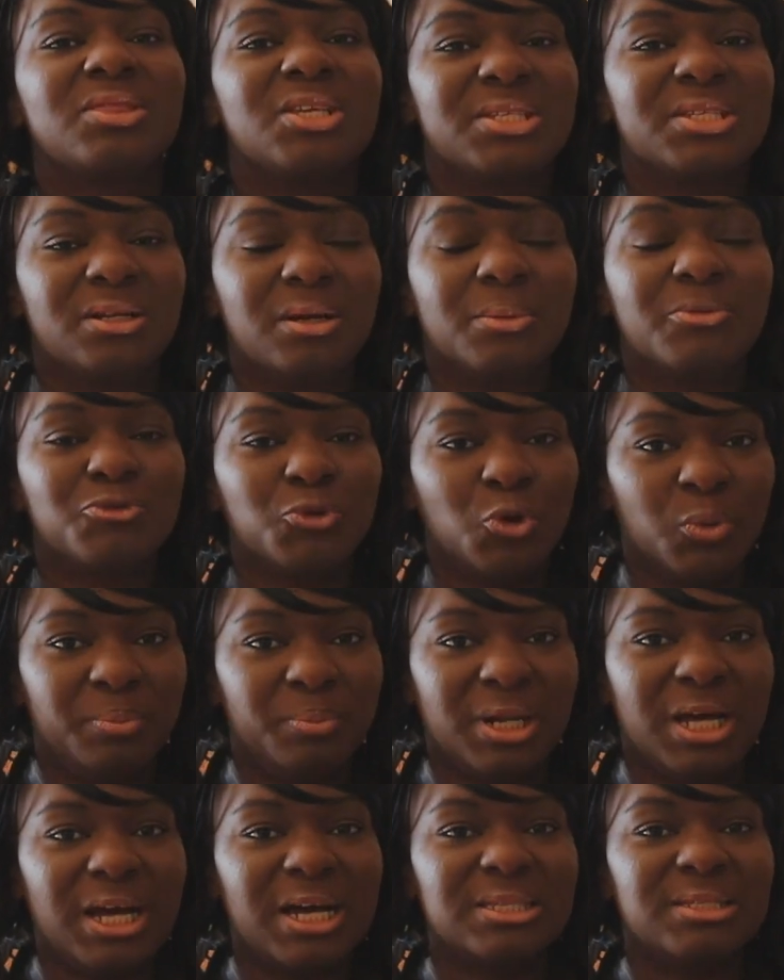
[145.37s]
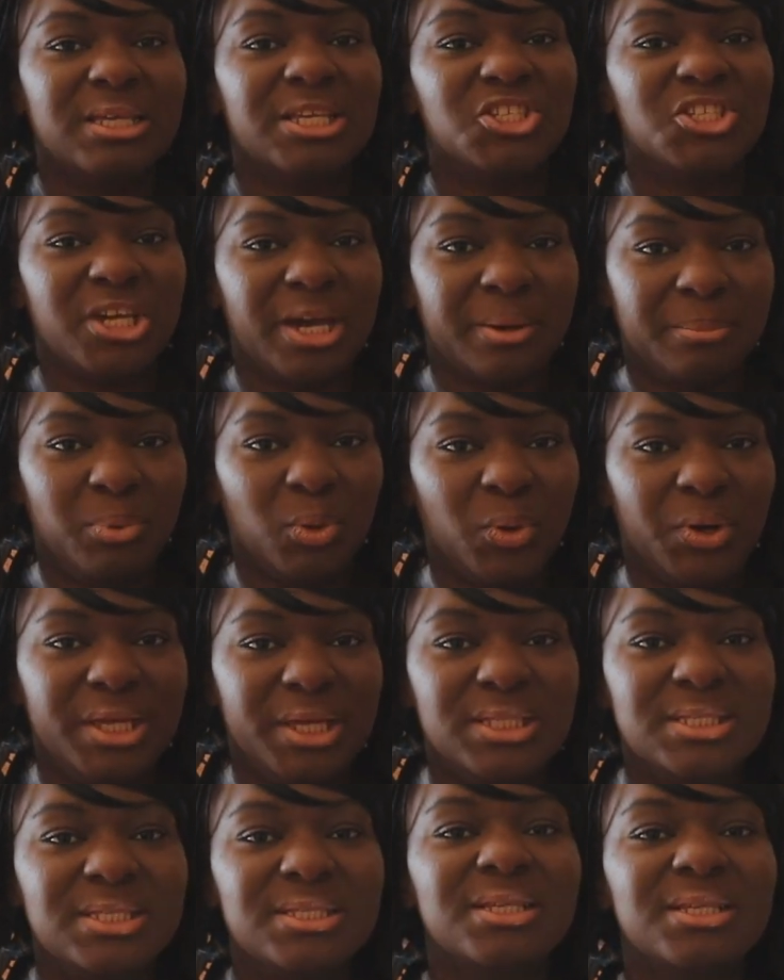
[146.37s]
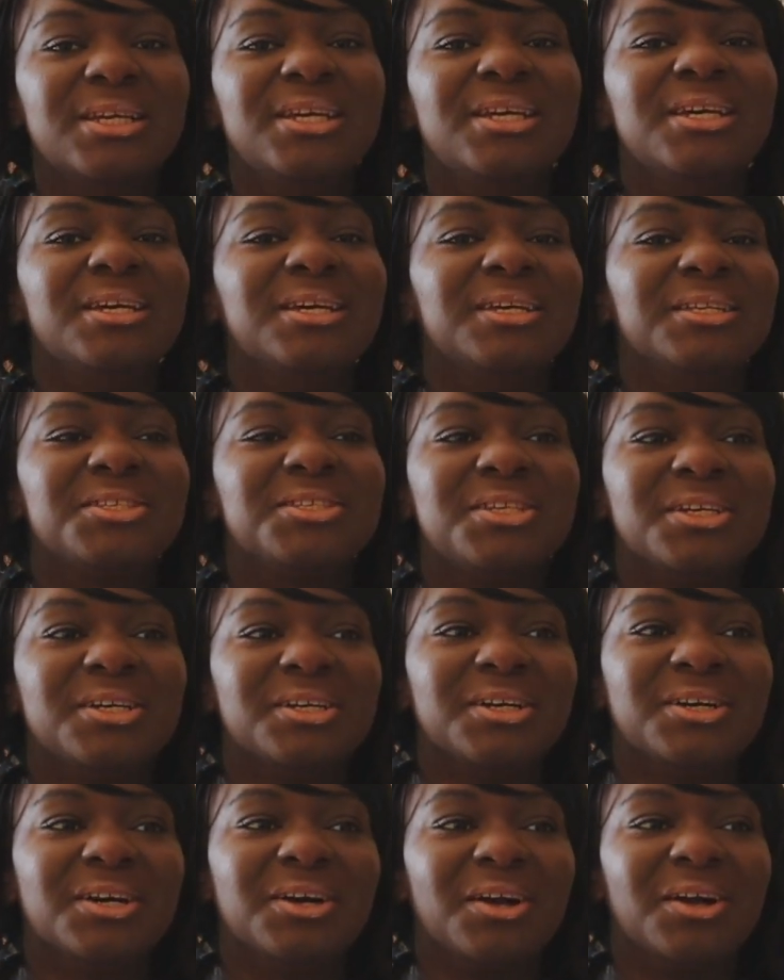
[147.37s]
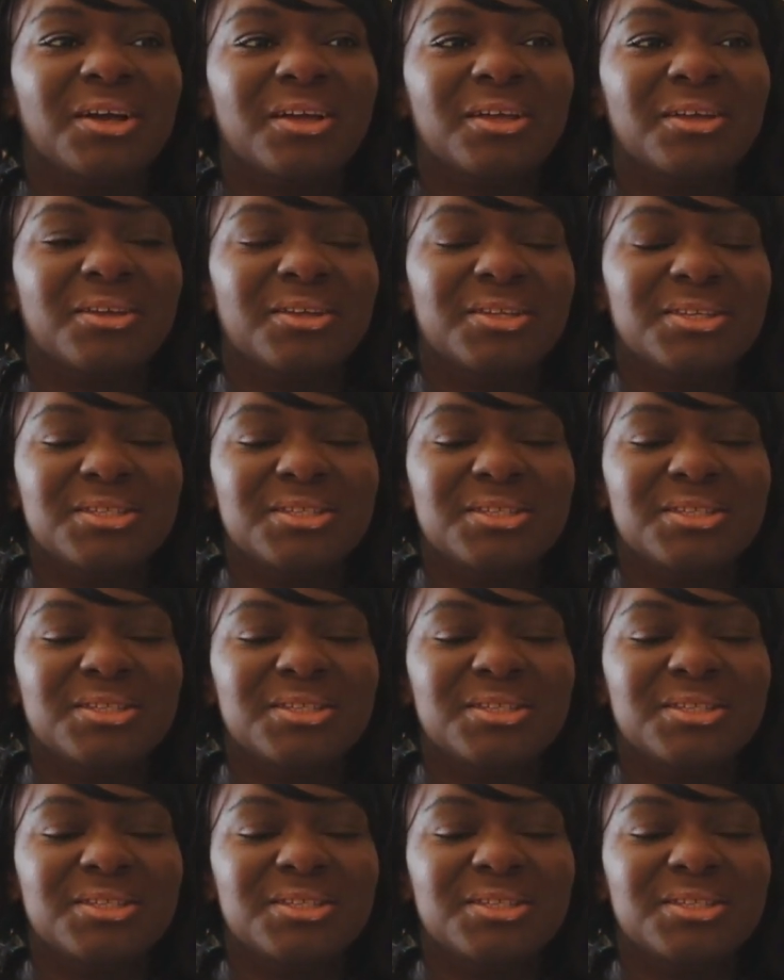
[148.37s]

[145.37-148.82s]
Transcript: They're setting up roadblocks and checkpoints to,